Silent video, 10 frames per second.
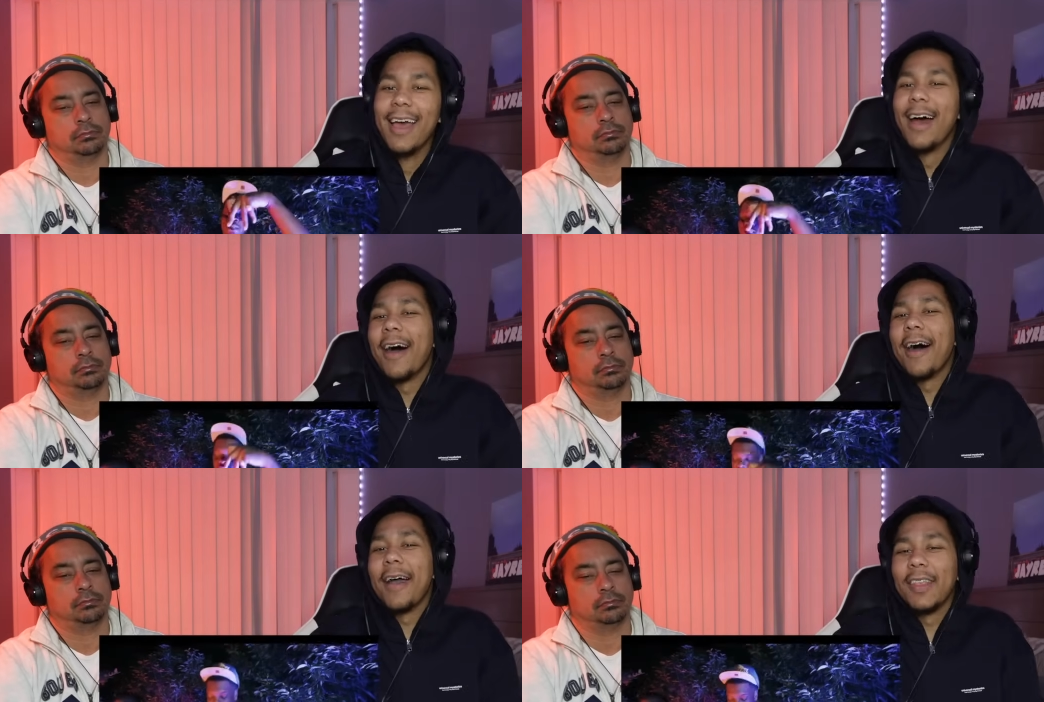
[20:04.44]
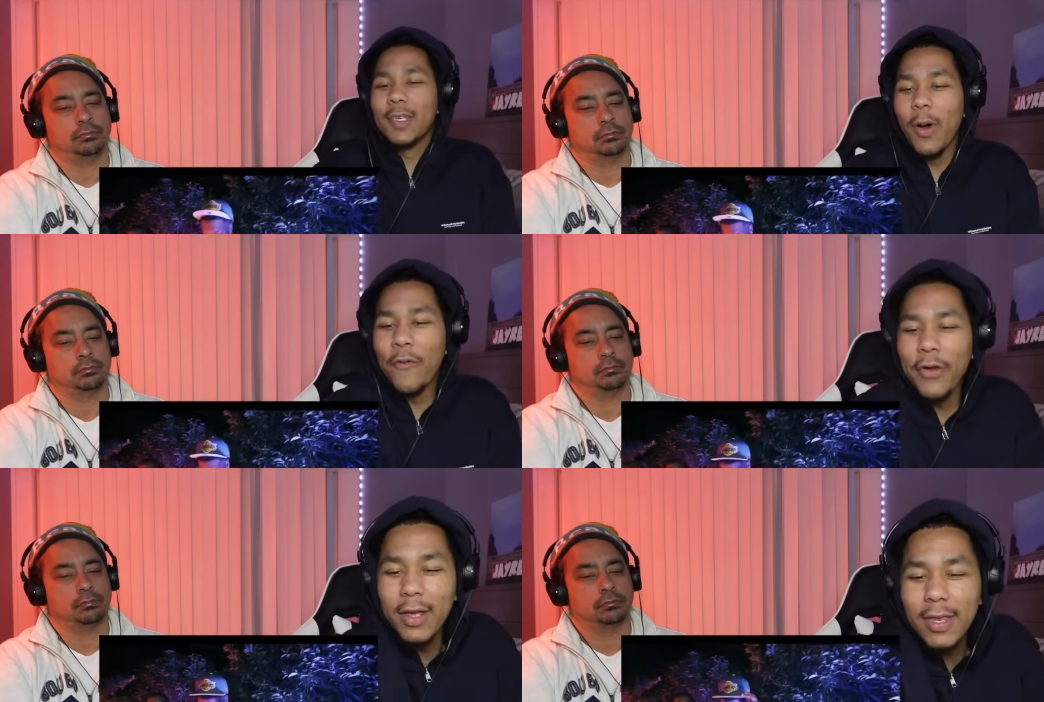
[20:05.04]
Speaker 1: Uh, he just
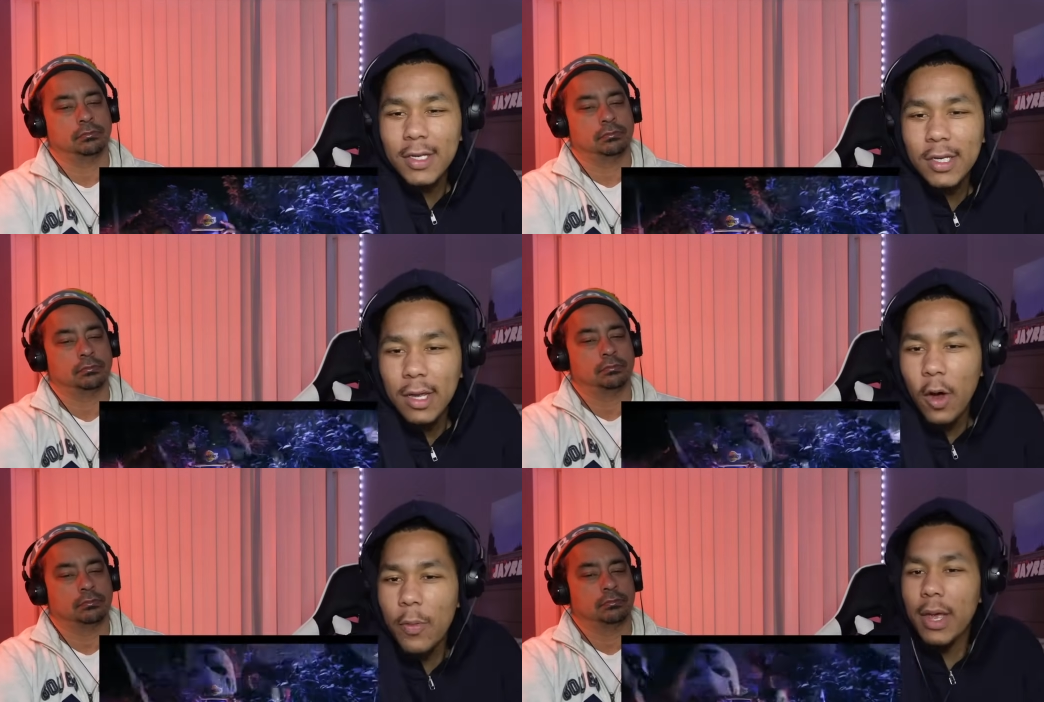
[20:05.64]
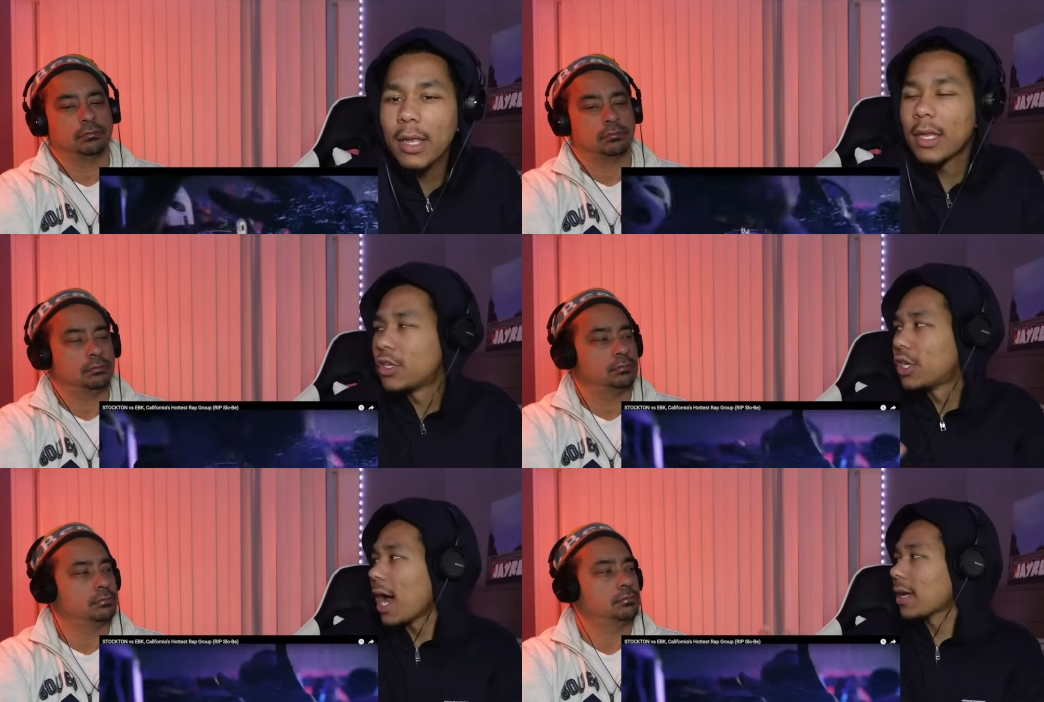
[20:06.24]
both of them. He just Slo-Be. He
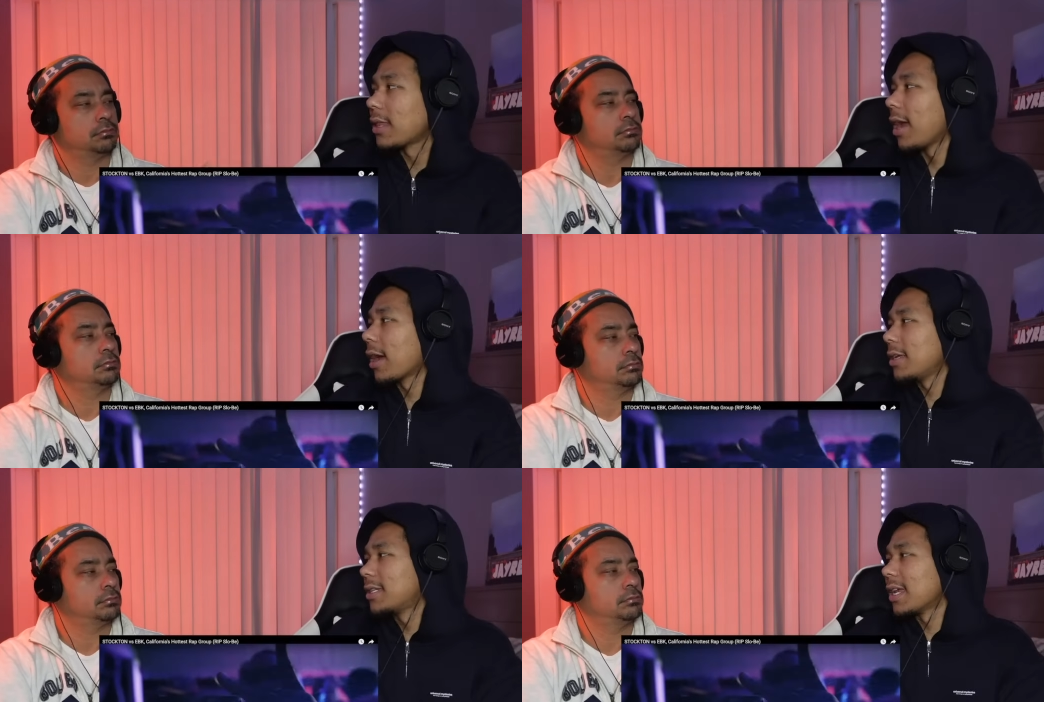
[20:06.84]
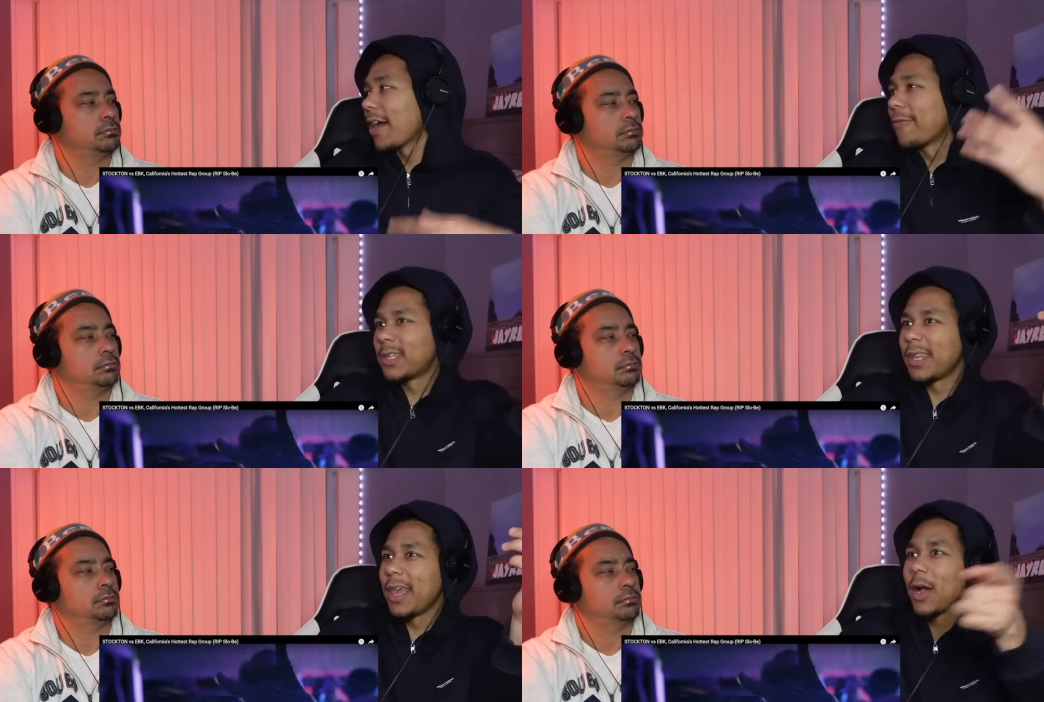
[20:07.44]
just Jock there. because He said, "Y'all from
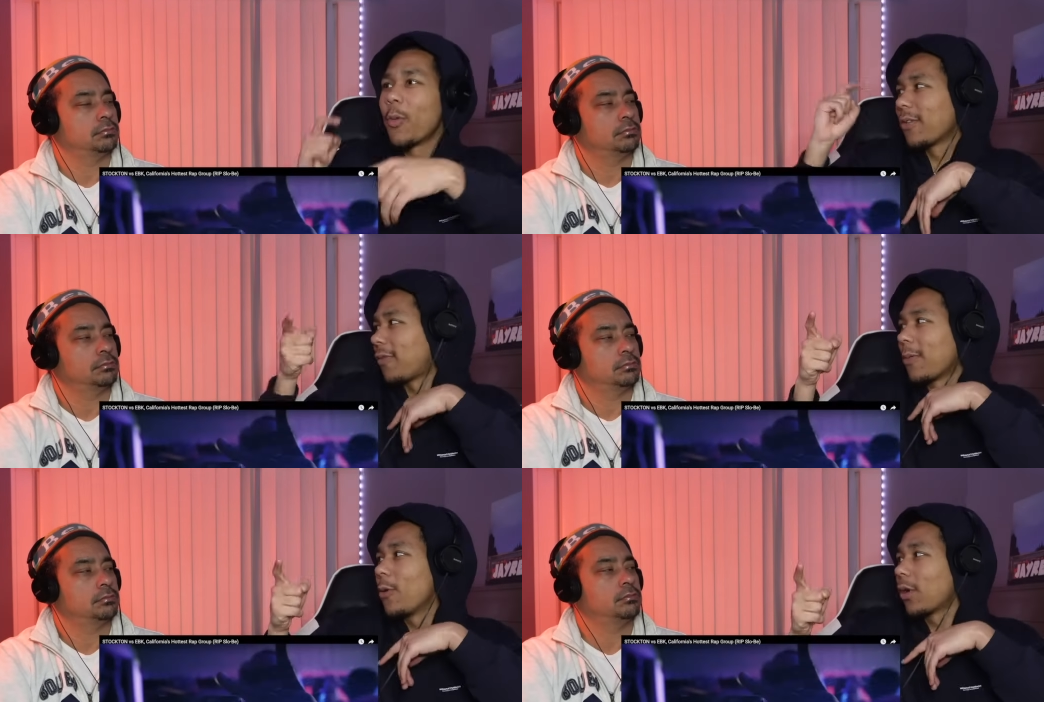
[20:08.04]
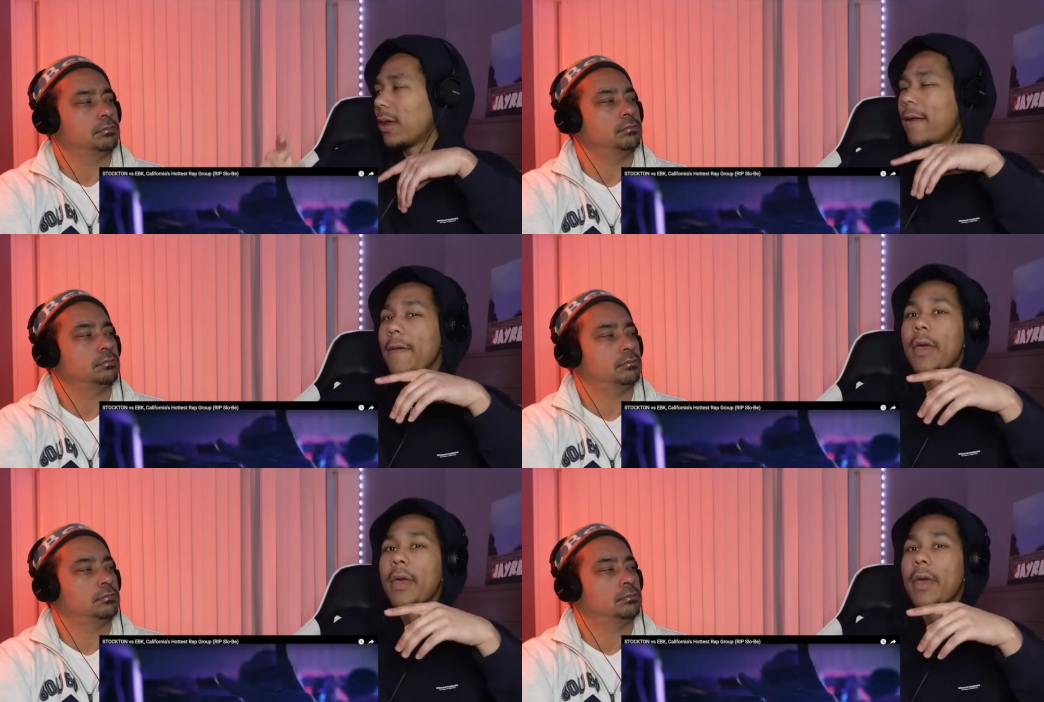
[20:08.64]
San Diego. One is from Oakland."